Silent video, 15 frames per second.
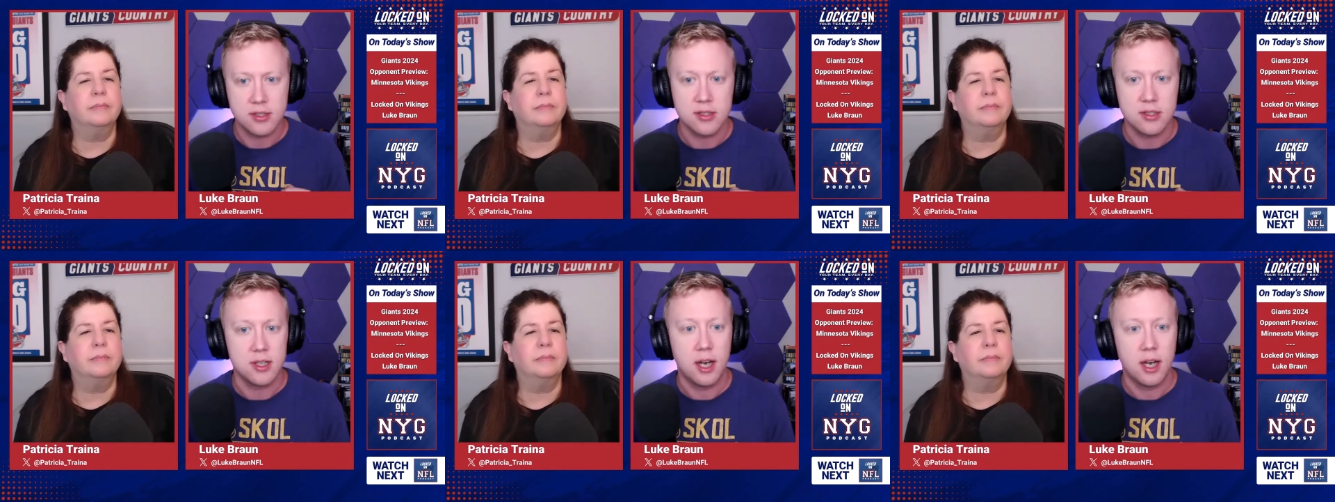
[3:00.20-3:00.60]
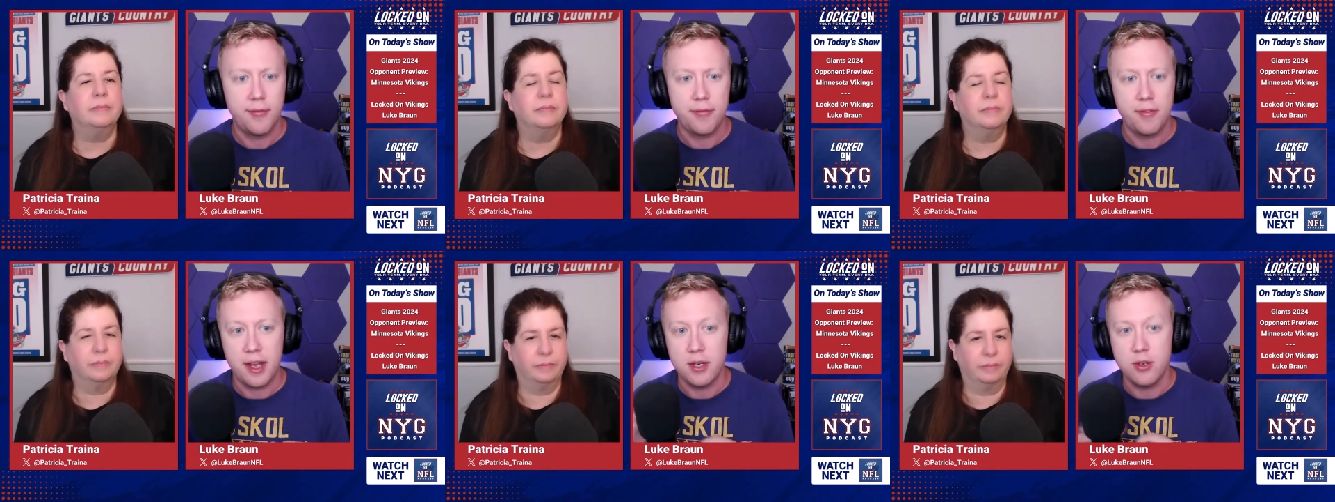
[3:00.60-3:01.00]
Speaker 1: stuff
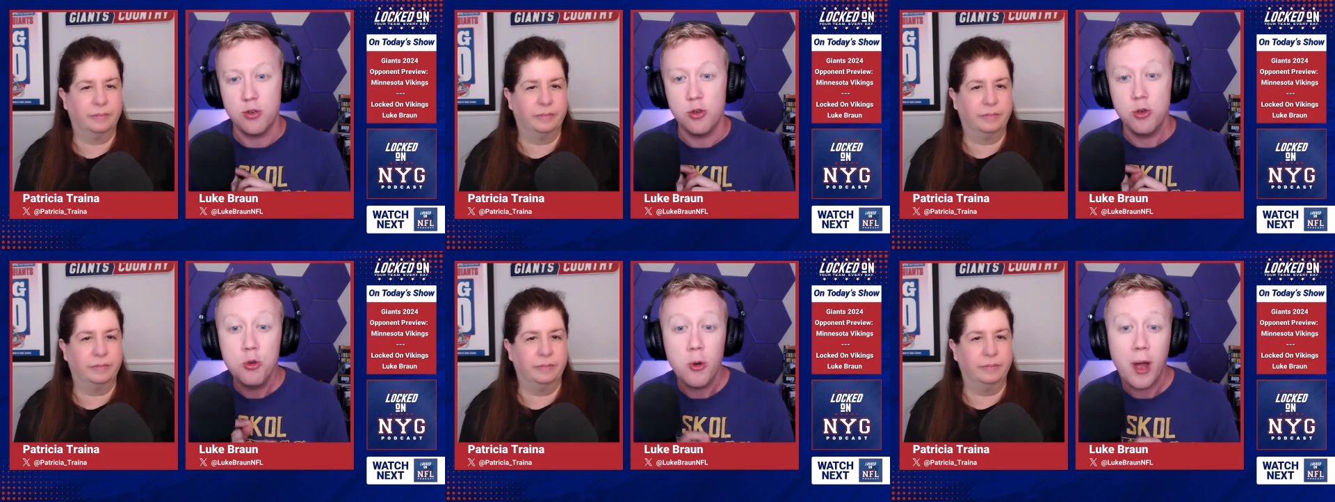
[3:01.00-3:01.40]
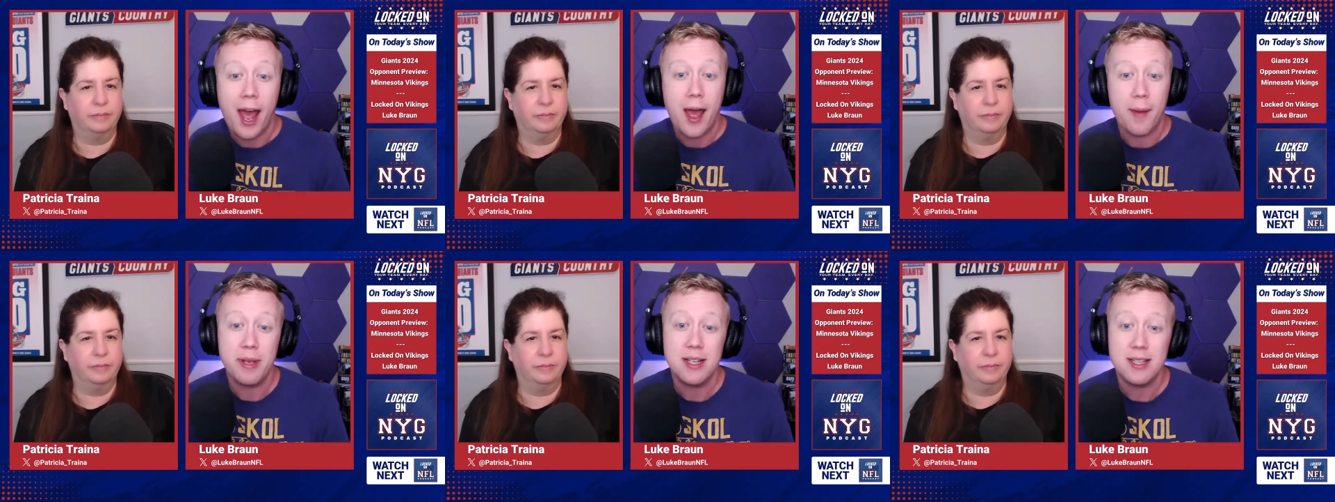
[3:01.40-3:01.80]
and new
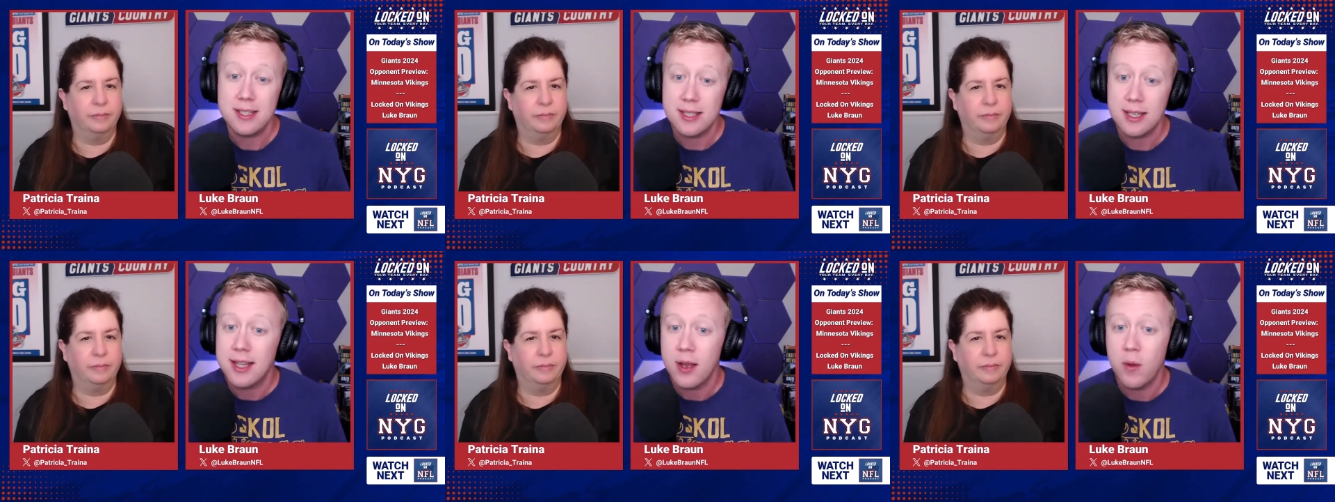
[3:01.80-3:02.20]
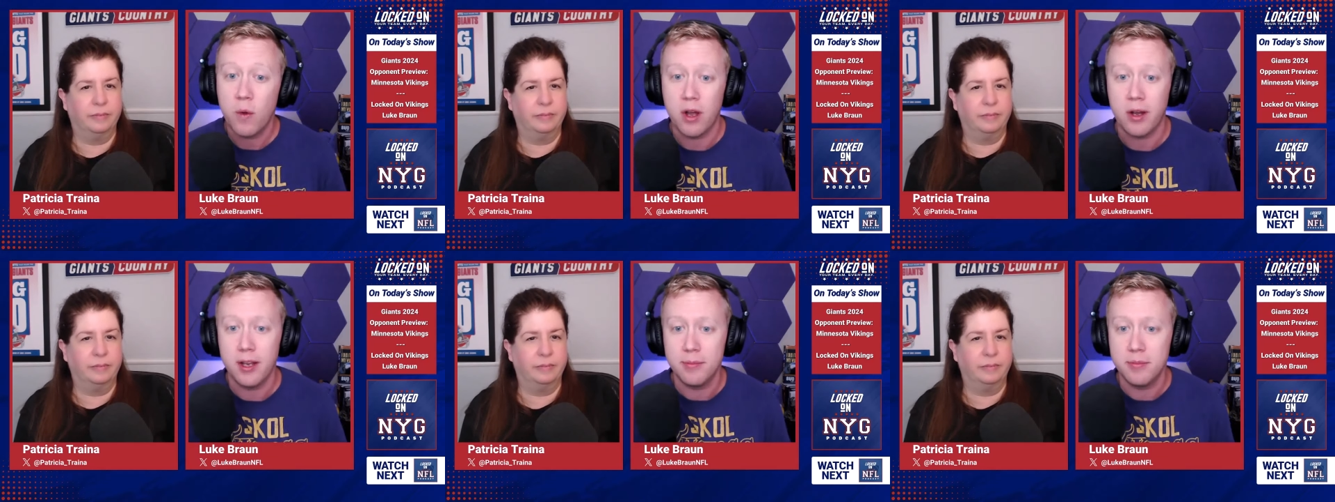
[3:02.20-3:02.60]
habits that they want
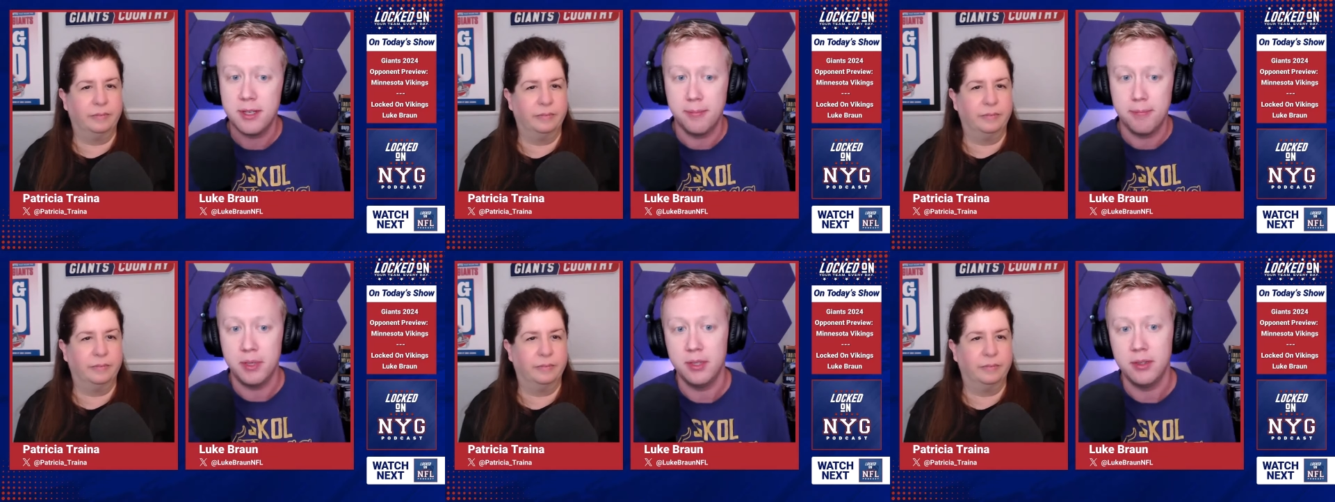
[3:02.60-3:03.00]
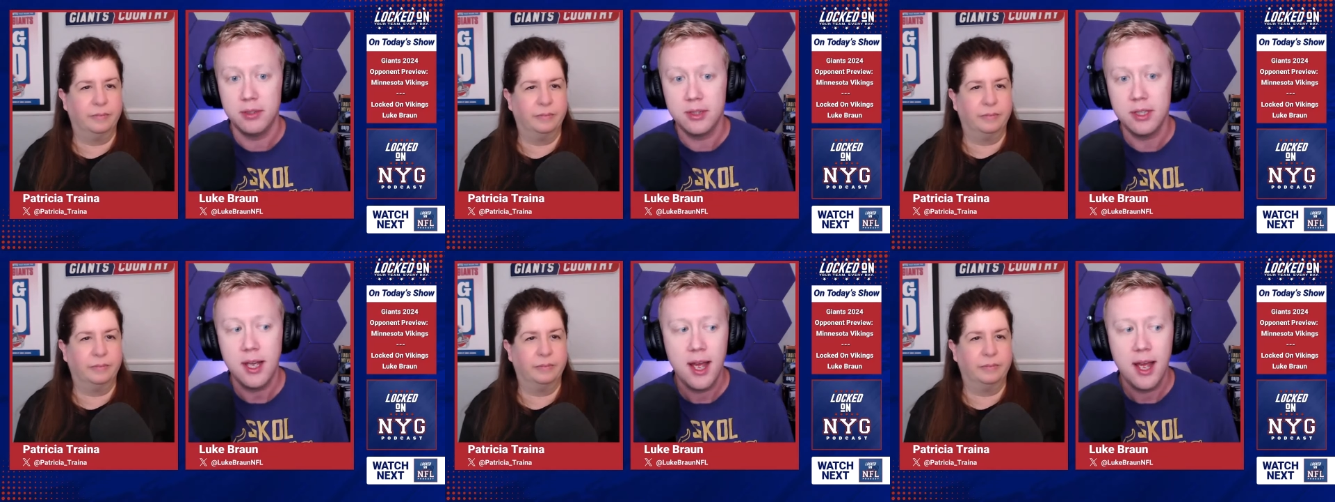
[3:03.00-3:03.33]
him to build.